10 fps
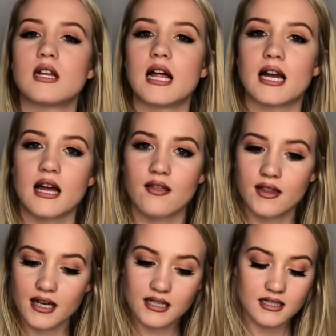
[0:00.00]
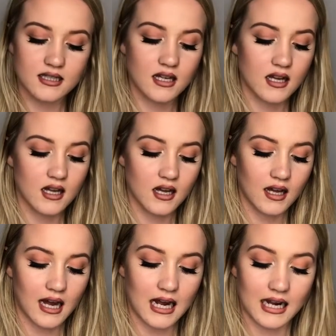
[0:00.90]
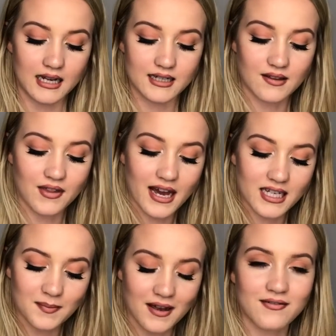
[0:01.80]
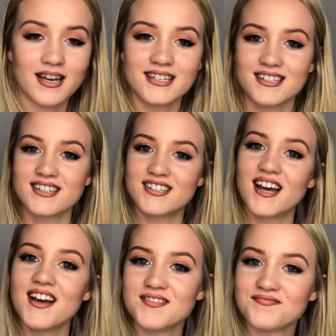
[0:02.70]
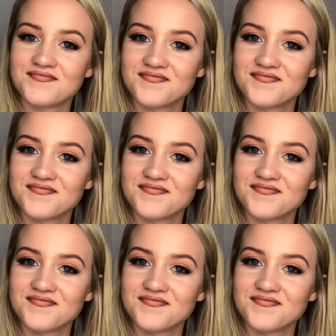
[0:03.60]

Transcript: like this. And that is my face done.